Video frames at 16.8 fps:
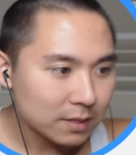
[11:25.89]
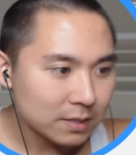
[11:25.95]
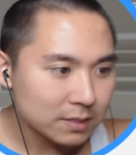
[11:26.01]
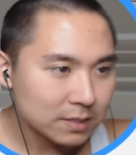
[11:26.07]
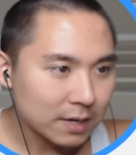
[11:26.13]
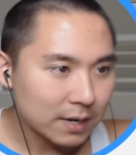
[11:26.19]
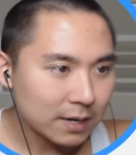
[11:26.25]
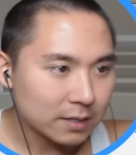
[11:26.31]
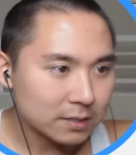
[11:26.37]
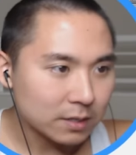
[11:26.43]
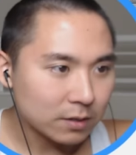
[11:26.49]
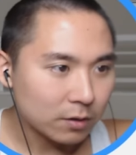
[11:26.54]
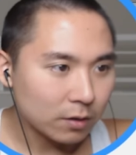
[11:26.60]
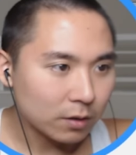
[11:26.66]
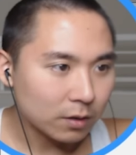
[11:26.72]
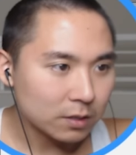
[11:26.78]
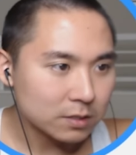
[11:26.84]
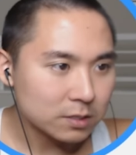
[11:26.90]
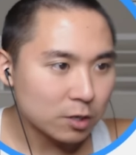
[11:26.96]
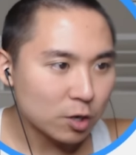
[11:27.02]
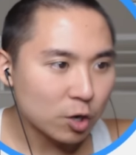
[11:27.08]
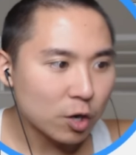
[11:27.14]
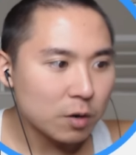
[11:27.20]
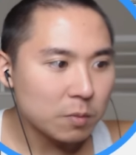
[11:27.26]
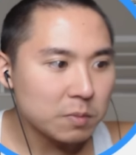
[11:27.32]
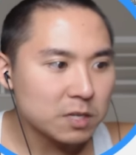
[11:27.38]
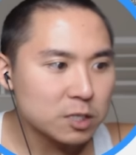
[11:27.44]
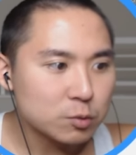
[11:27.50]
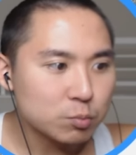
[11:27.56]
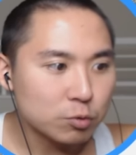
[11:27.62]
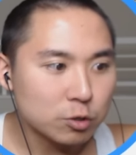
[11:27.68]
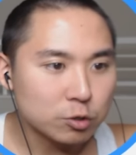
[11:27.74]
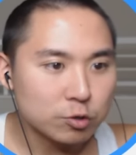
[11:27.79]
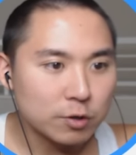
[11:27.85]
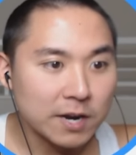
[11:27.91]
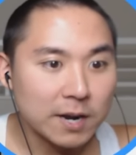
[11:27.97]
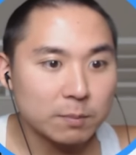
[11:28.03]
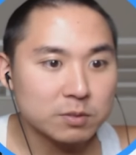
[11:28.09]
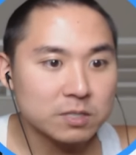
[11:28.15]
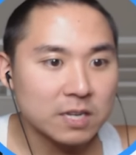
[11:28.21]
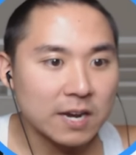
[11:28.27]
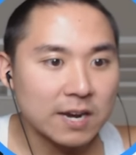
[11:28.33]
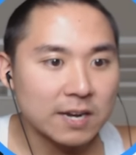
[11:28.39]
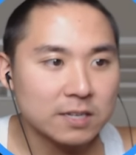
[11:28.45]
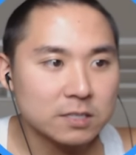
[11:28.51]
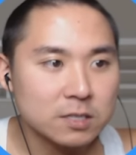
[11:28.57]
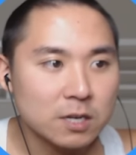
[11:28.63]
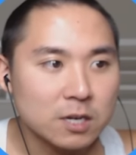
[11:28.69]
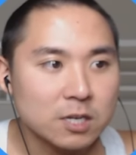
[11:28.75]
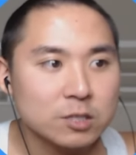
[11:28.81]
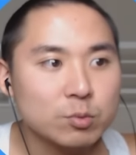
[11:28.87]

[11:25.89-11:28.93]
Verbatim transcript: these guys at all because they're going to be spring traps, guys.